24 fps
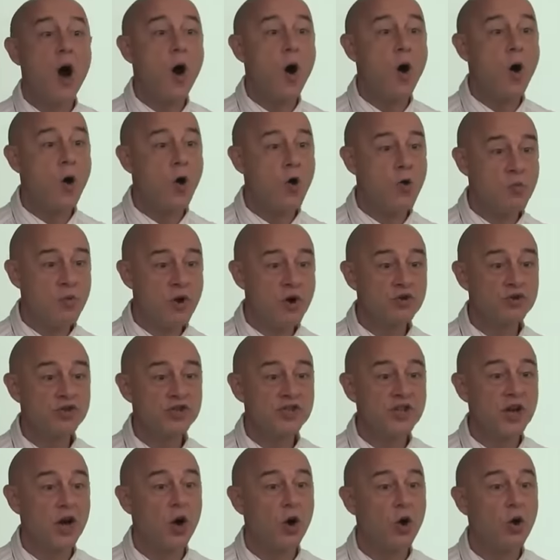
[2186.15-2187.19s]

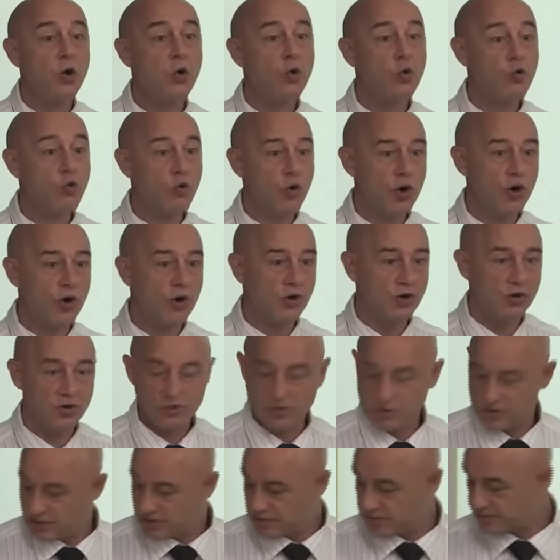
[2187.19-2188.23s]
almost the whole
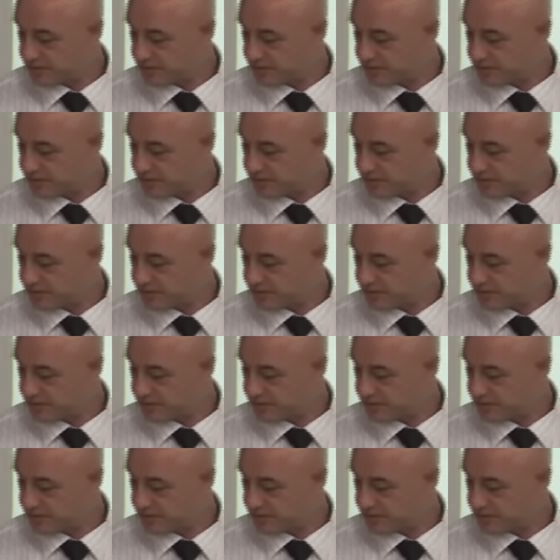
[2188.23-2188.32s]
world.